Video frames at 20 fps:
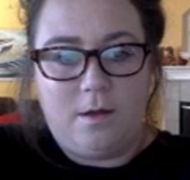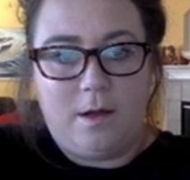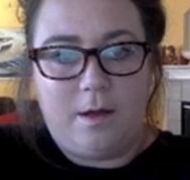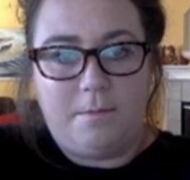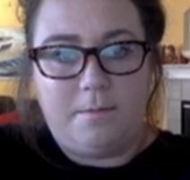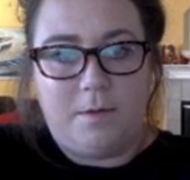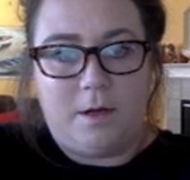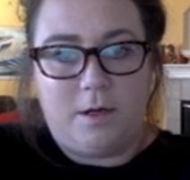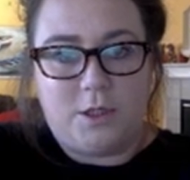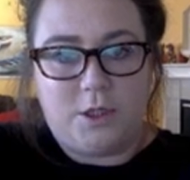I'm
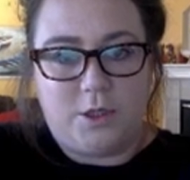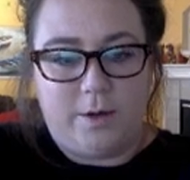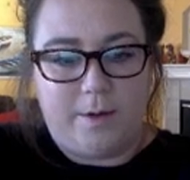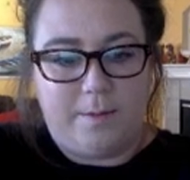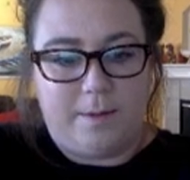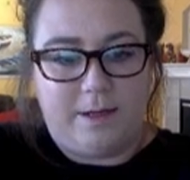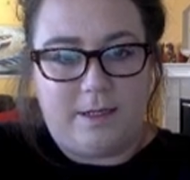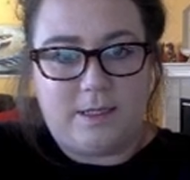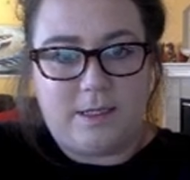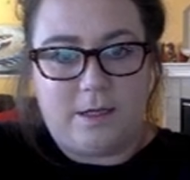not showing
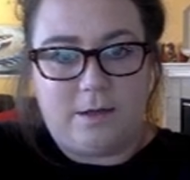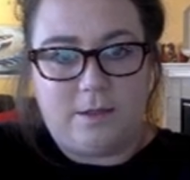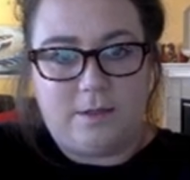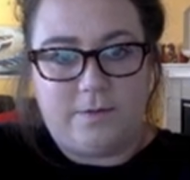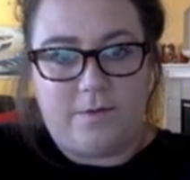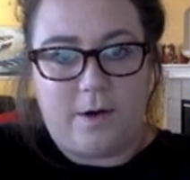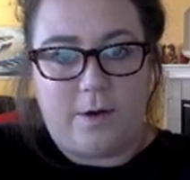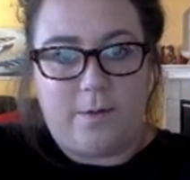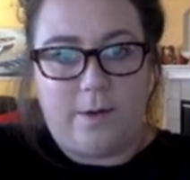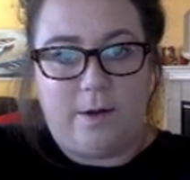my skills
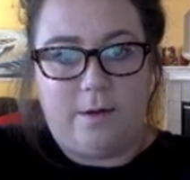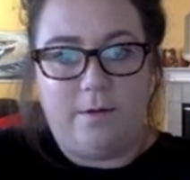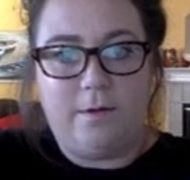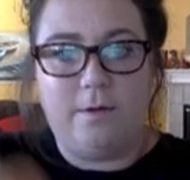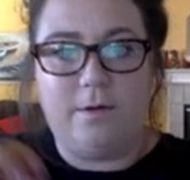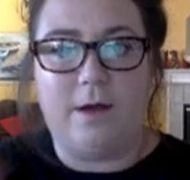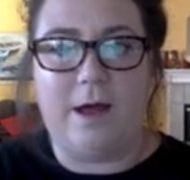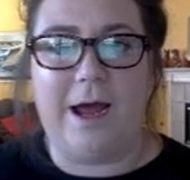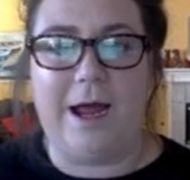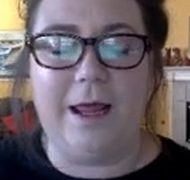very well.
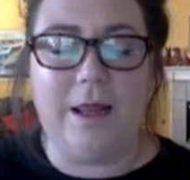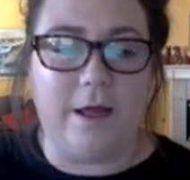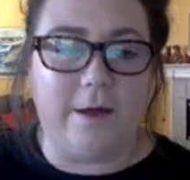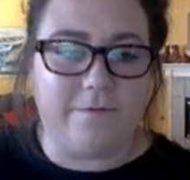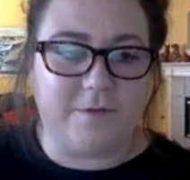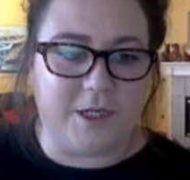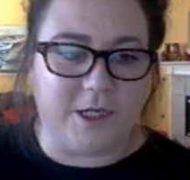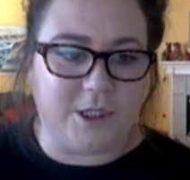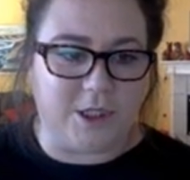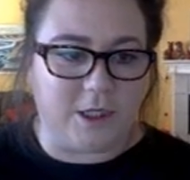I love
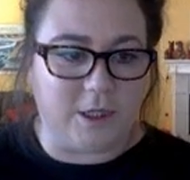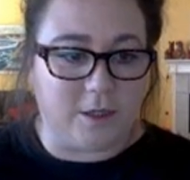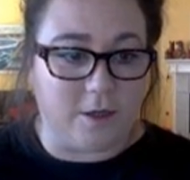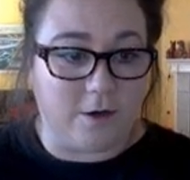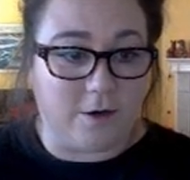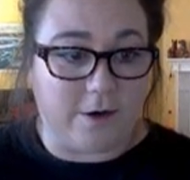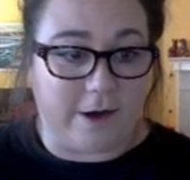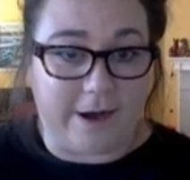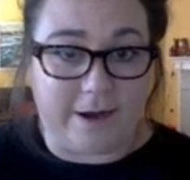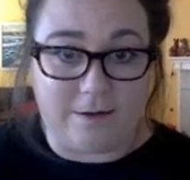teaching
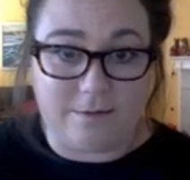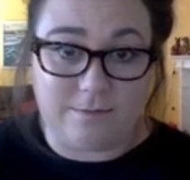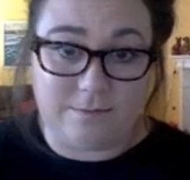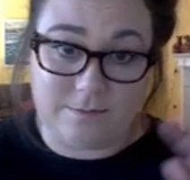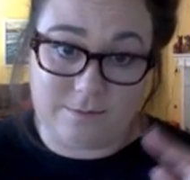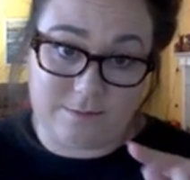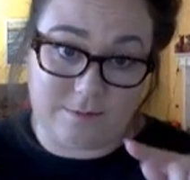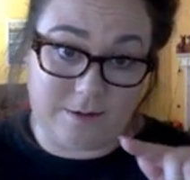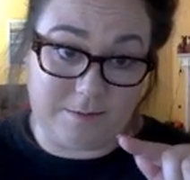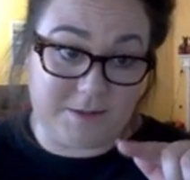third grade.
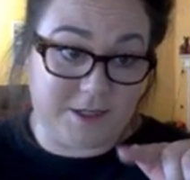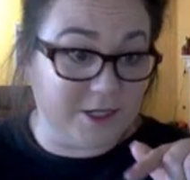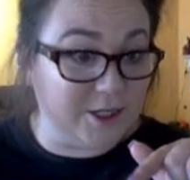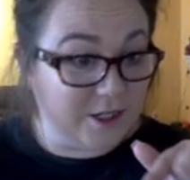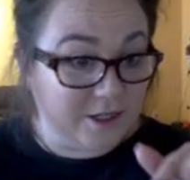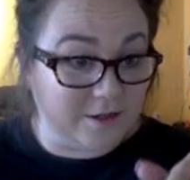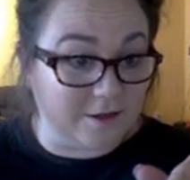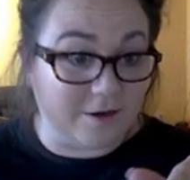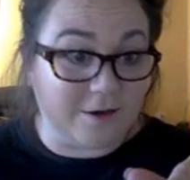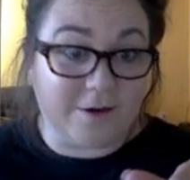I'm
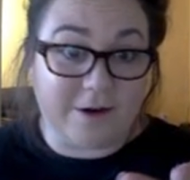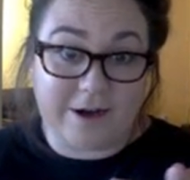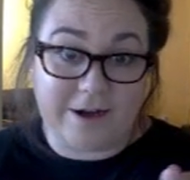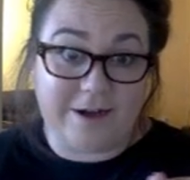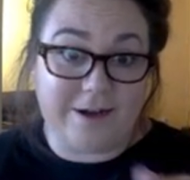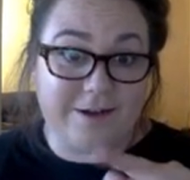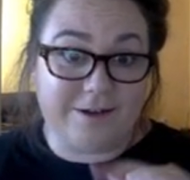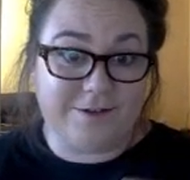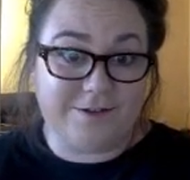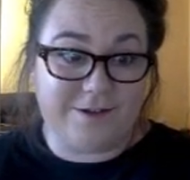teaching third grade
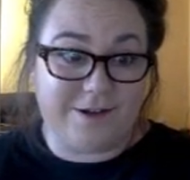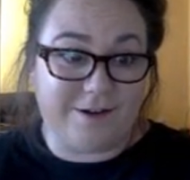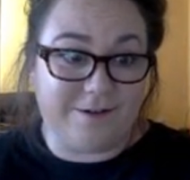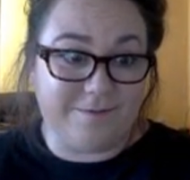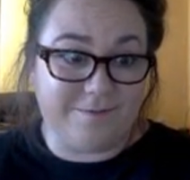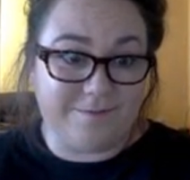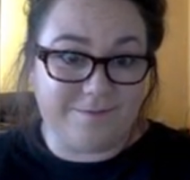next year.